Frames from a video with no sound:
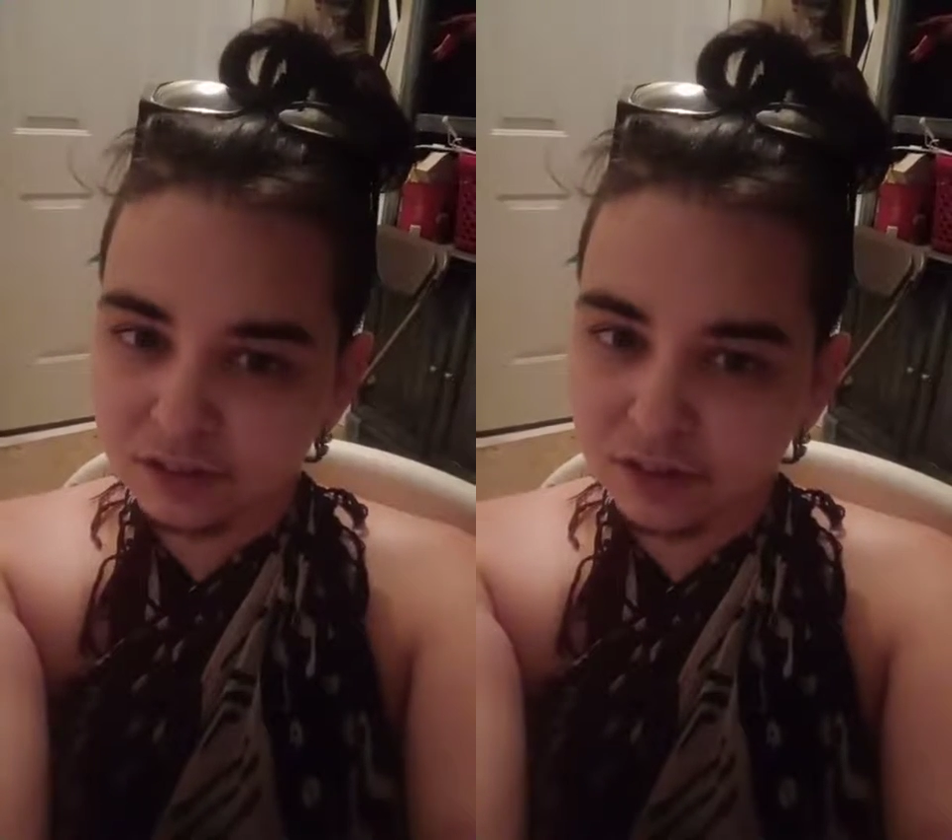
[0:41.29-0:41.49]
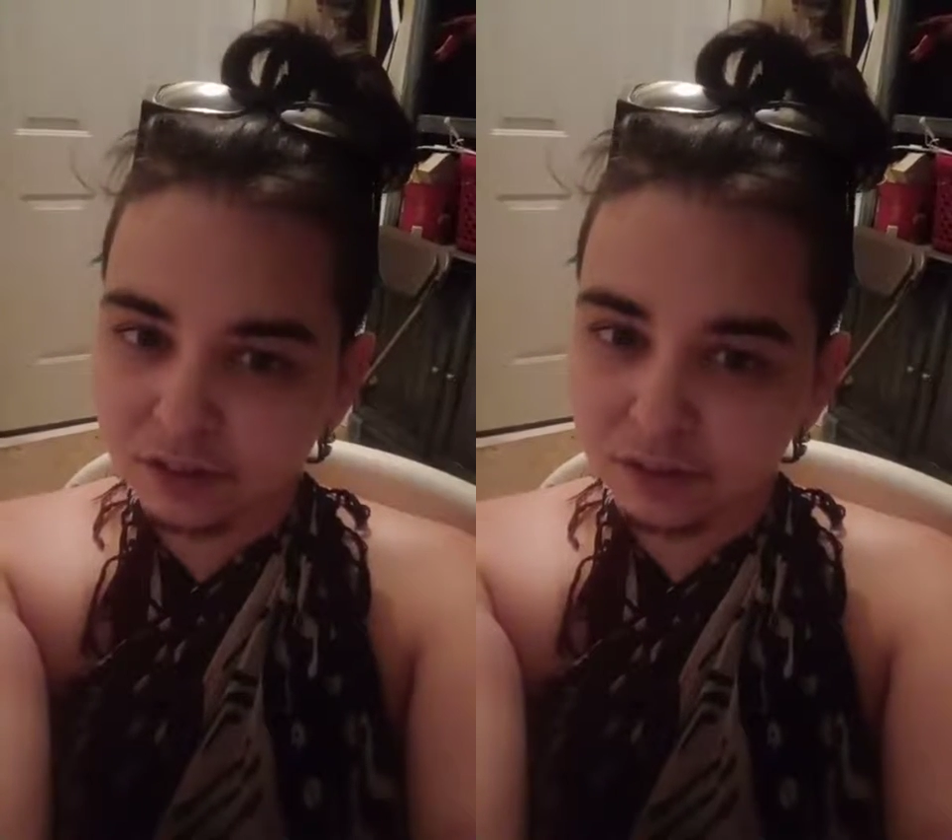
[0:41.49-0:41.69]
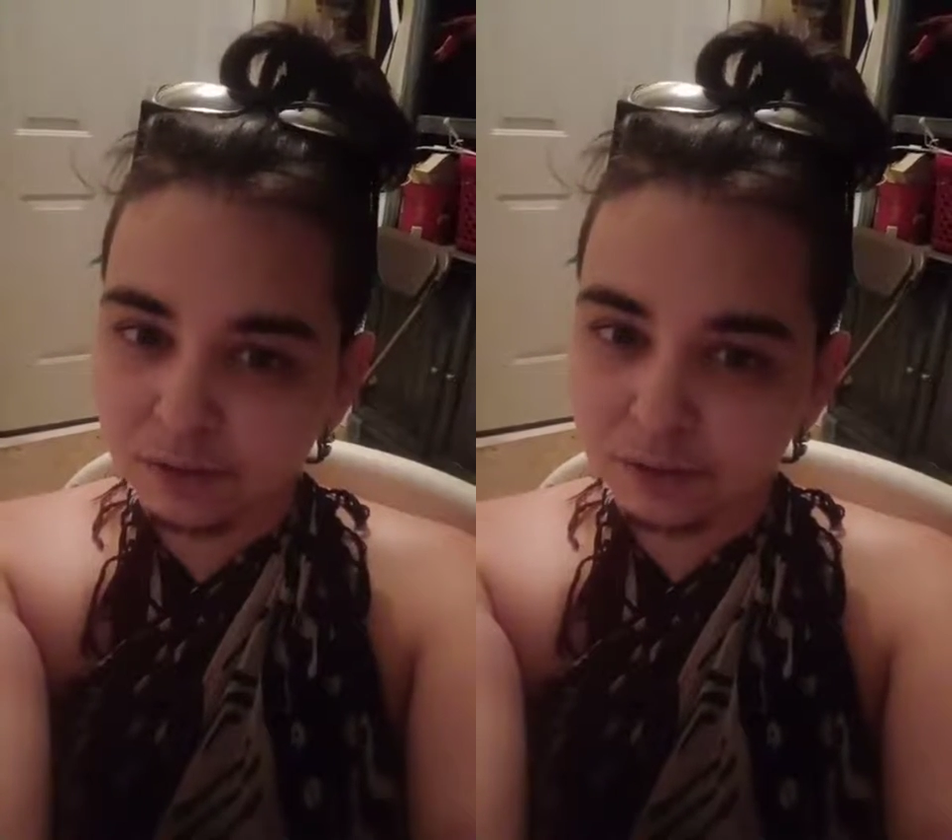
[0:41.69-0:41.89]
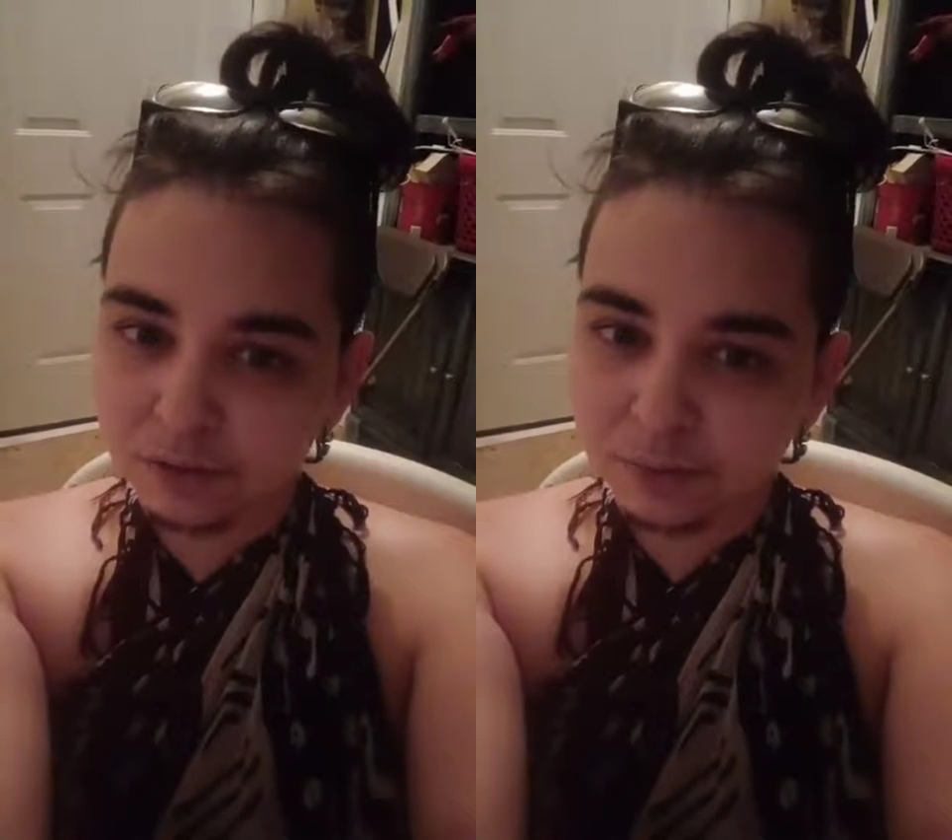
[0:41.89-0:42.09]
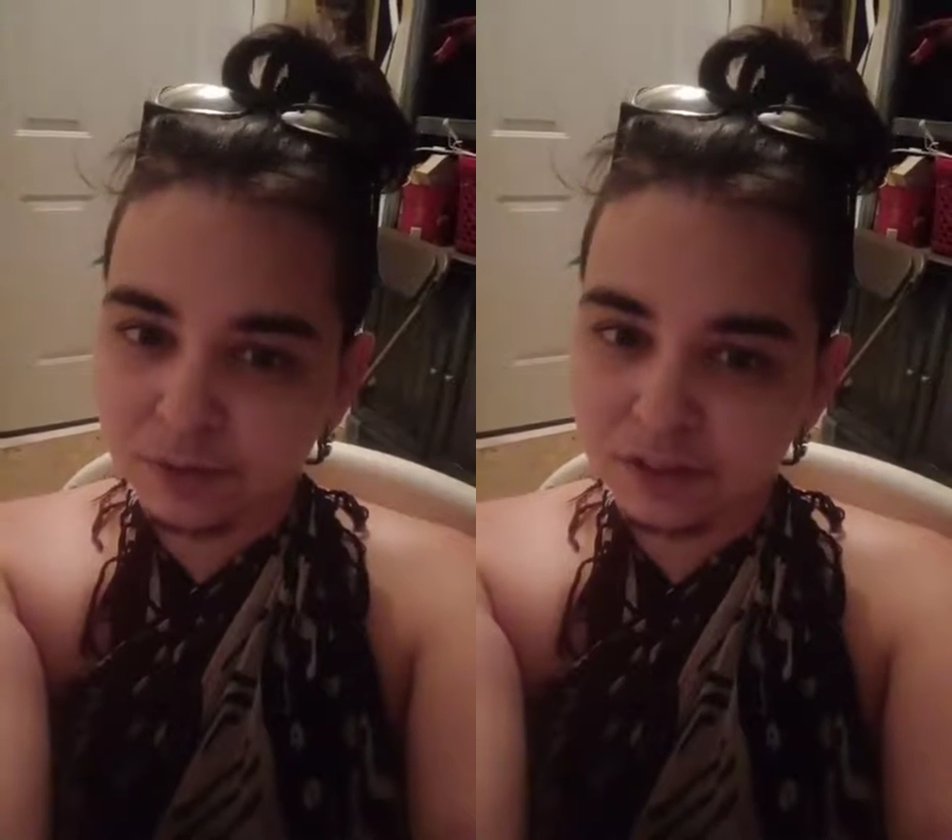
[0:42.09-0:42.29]
not
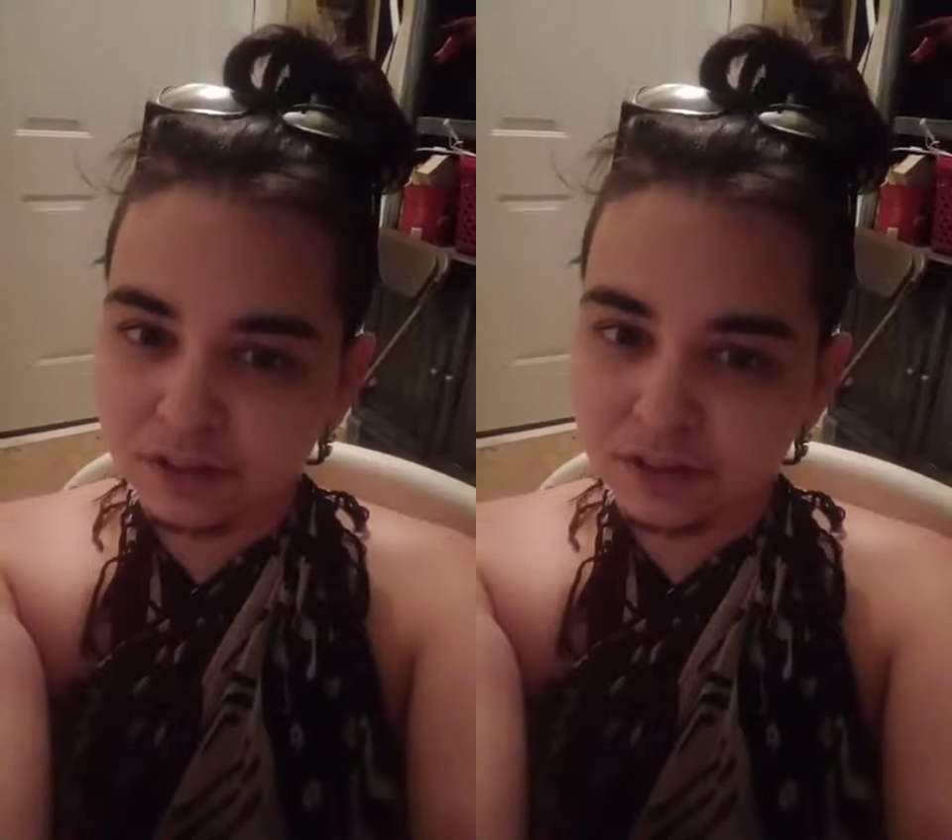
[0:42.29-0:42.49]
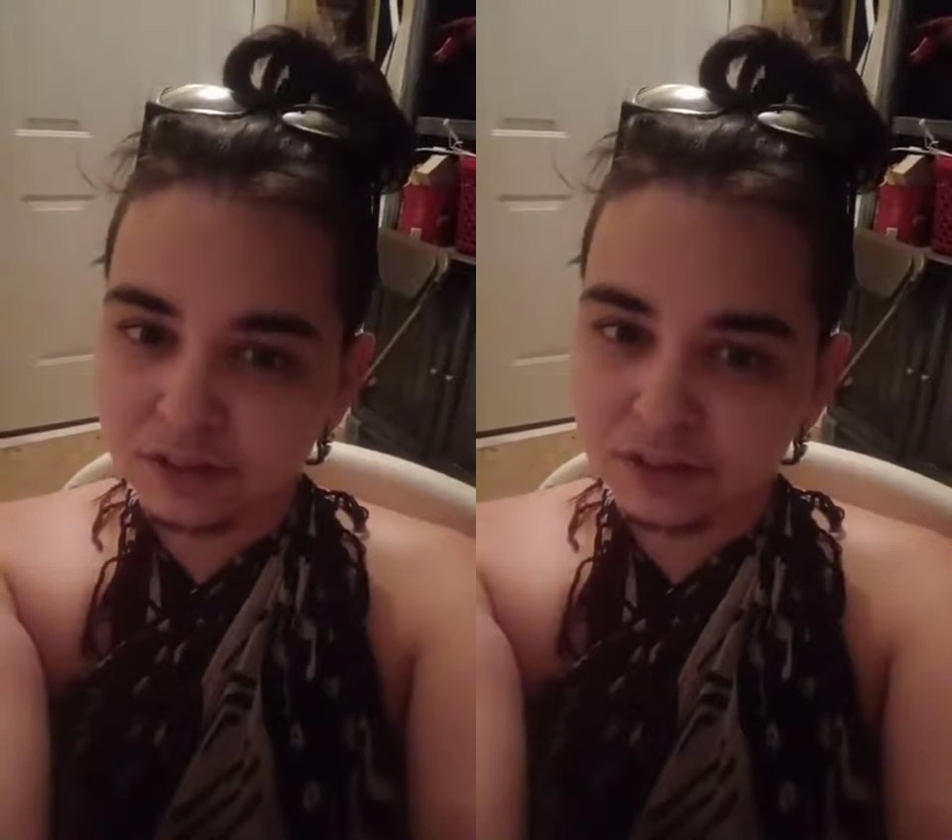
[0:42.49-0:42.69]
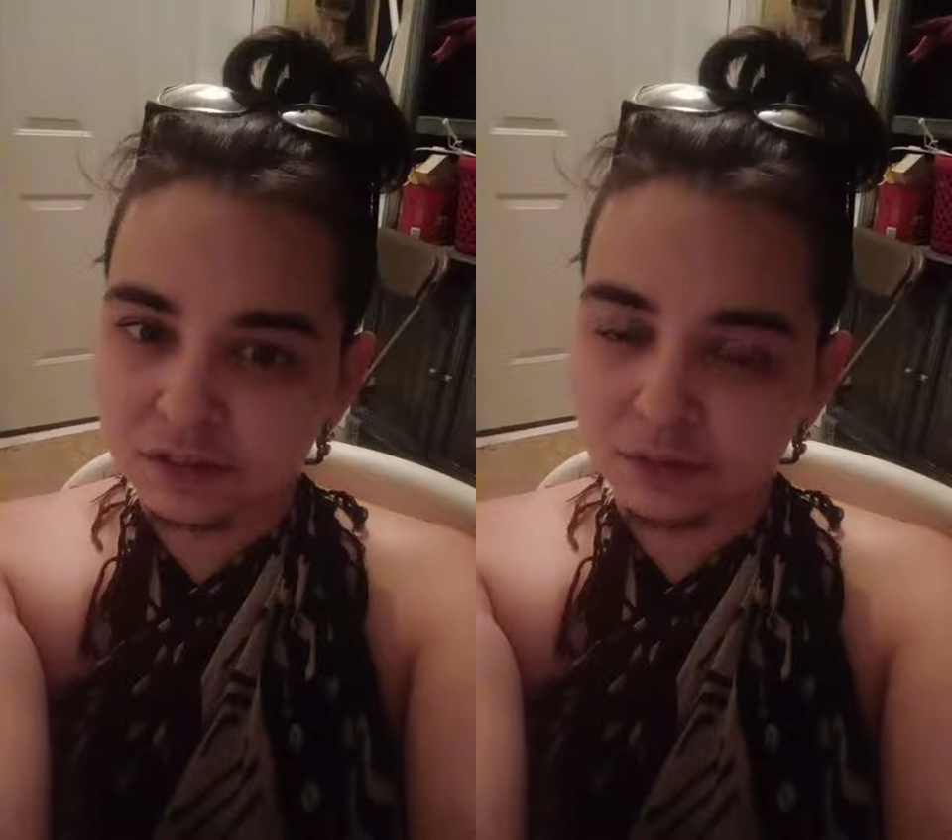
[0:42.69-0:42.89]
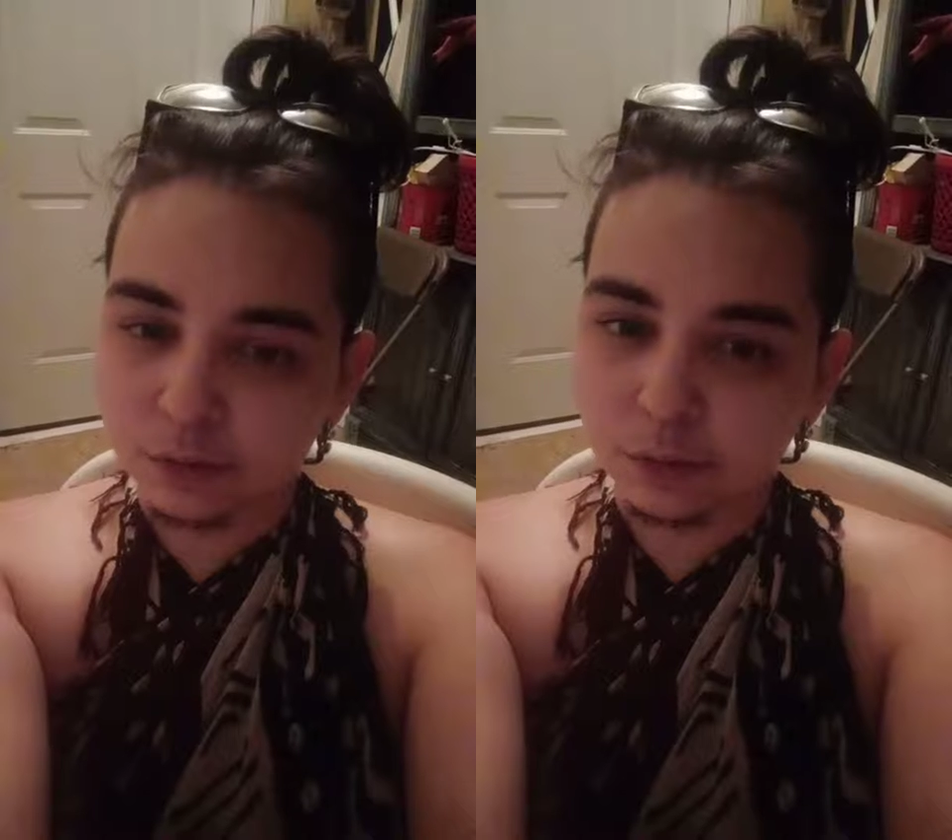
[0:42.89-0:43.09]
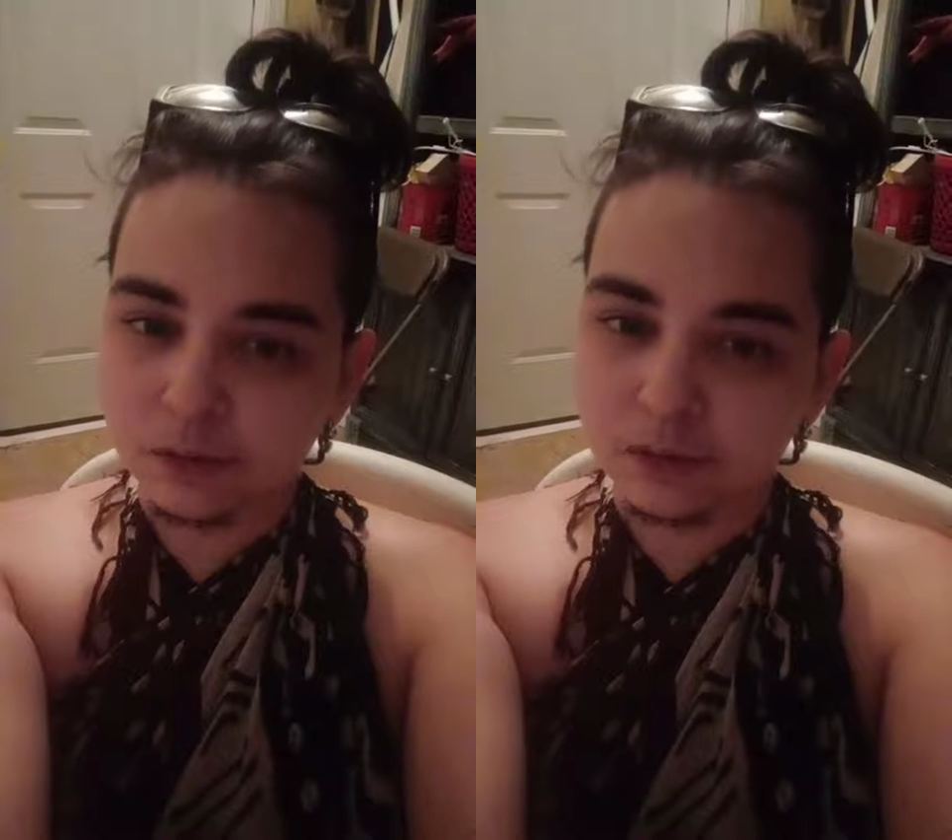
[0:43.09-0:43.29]
local species,
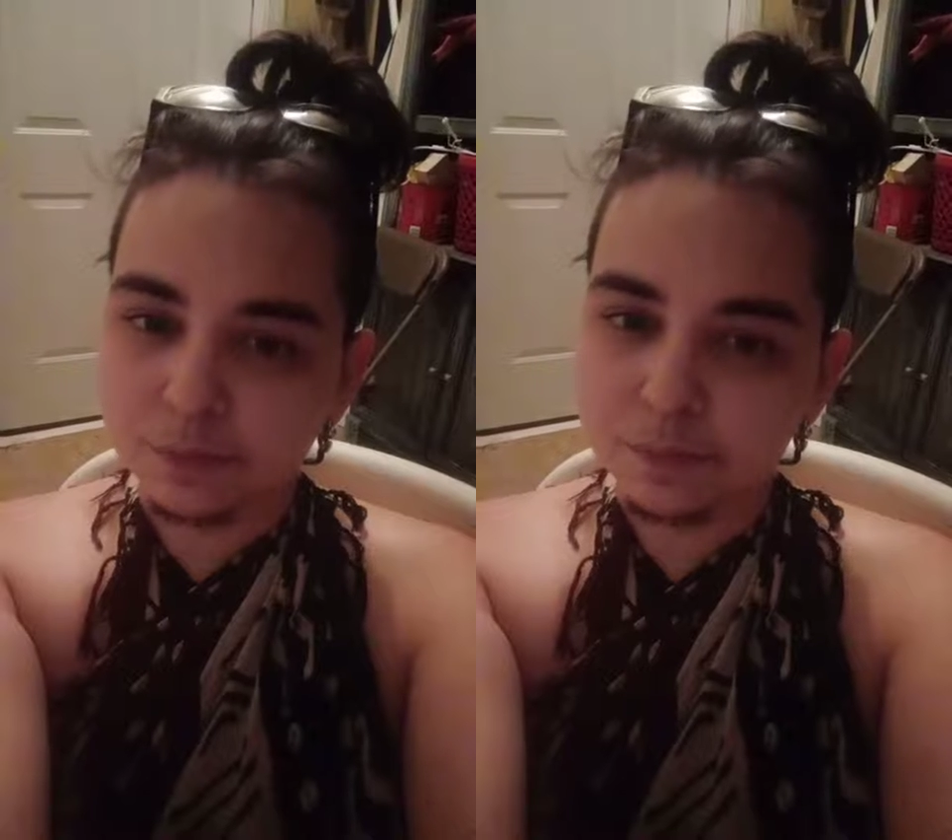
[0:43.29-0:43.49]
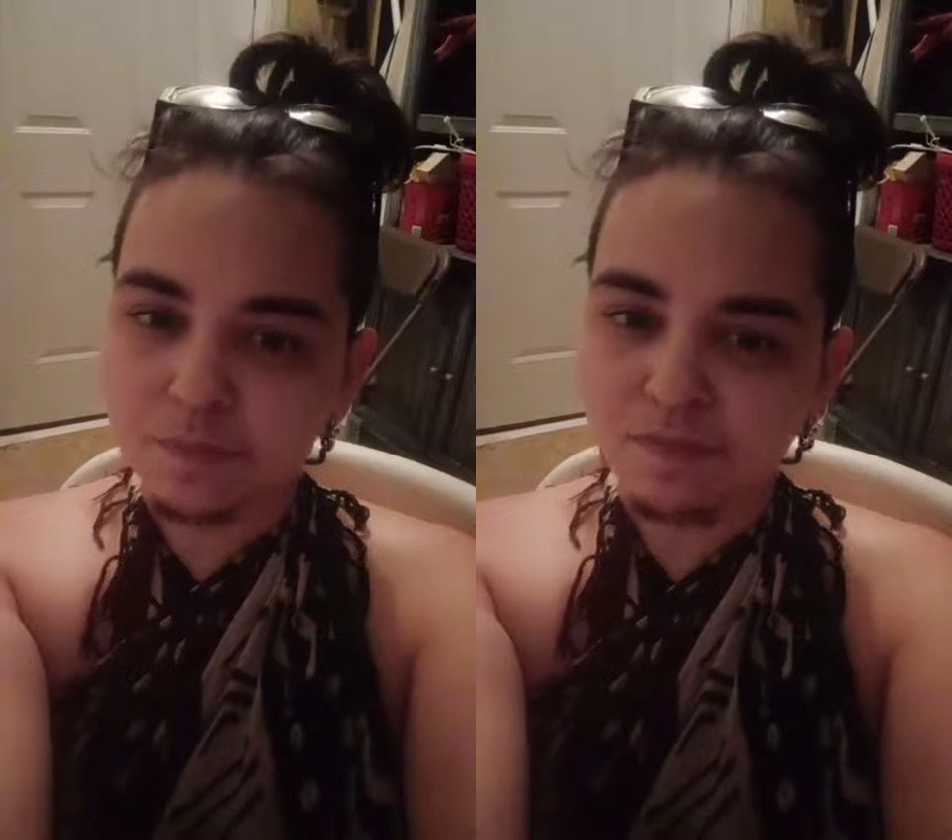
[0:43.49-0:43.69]
or